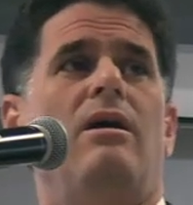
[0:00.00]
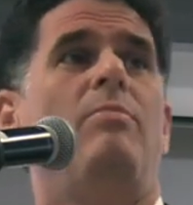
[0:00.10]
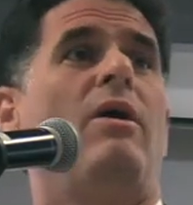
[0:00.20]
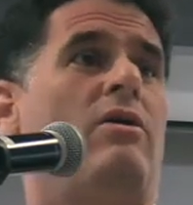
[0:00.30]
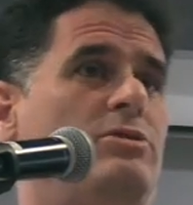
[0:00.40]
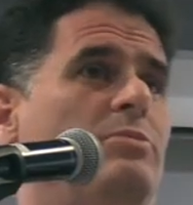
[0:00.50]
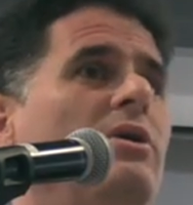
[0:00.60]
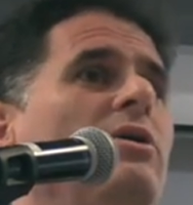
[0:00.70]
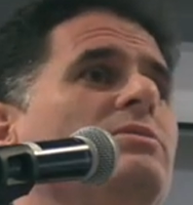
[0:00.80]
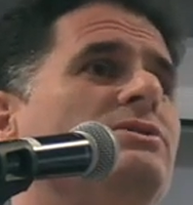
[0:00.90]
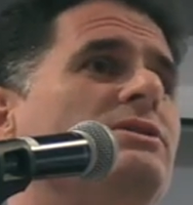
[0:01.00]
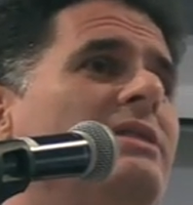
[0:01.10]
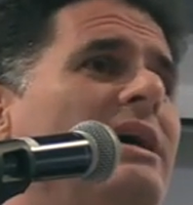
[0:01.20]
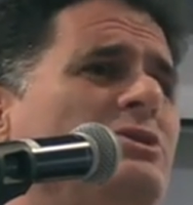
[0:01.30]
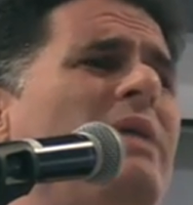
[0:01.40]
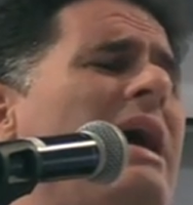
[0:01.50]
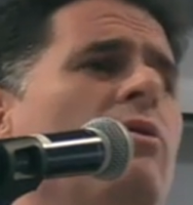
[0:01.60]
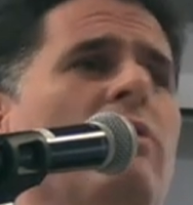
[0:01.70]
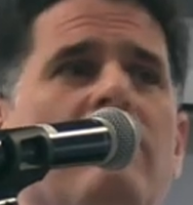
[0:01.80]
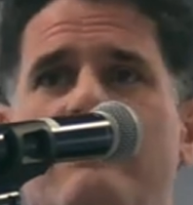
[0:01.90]
about our diplomacy, that's
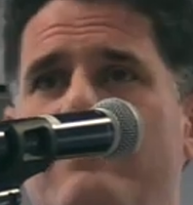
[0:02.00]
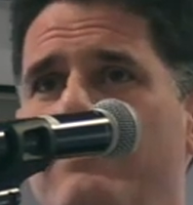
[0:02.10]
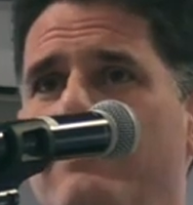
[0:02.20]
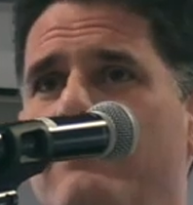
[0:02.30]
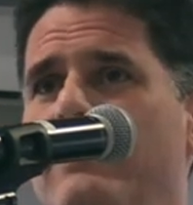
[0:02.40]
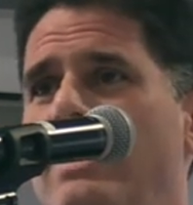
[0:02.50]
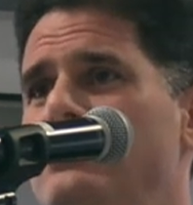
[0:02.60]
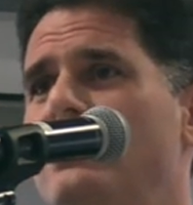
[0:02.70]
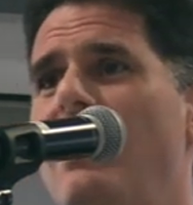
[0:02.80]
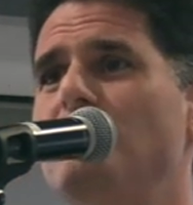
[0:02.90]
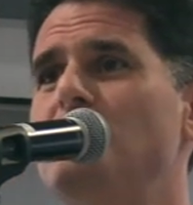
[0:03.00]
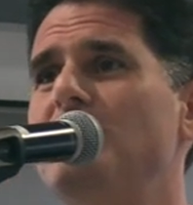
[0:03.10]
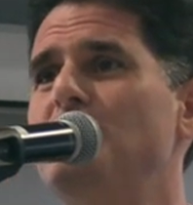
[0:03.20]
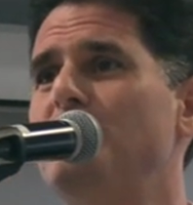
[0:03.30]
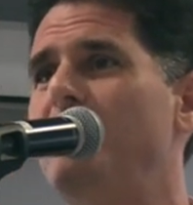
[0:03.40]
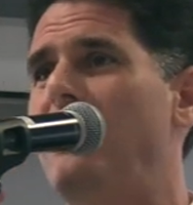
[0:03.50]
power. That's a conversation